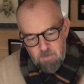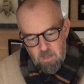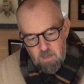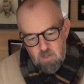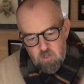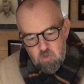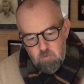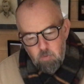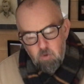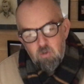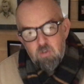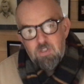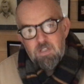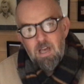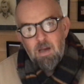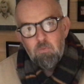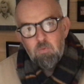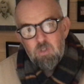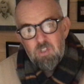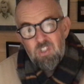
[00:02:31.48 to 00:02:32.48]
Small
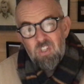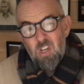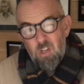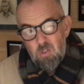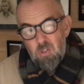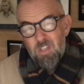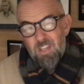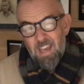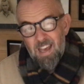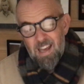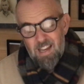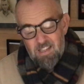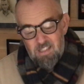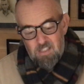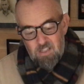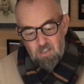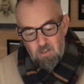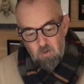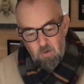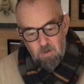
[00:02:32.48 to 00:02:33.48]
Sam was too scared
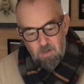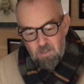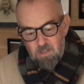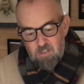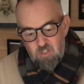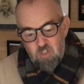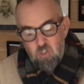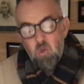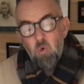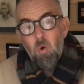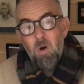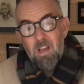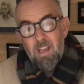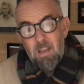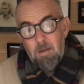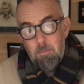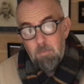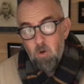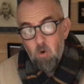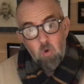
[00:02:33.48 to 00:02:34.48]
to
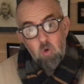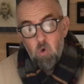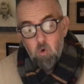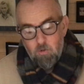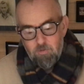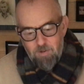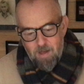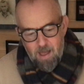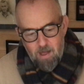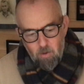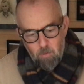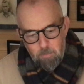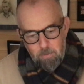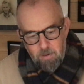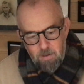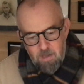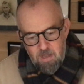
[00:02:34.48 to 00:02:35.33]
scream or call for help,